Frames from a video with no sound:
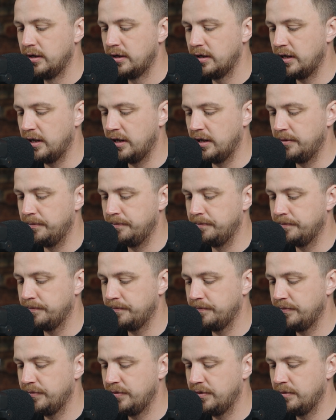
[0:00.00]

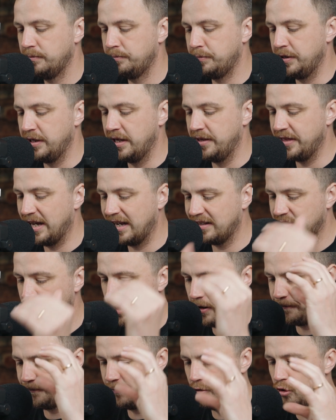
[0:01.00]
But yeah, that's
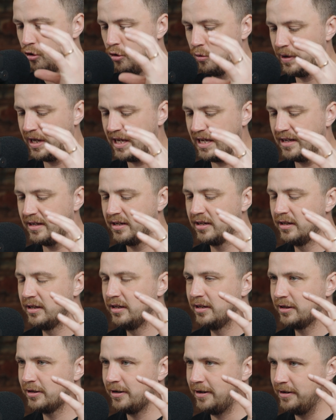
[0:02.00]
our 4-week
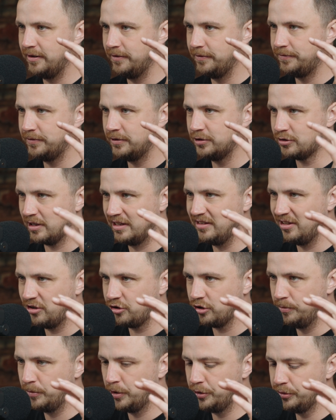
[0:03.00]
kind of
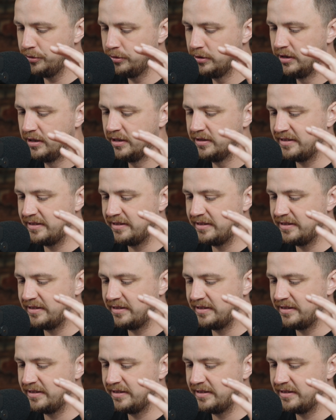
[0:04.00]
transition model.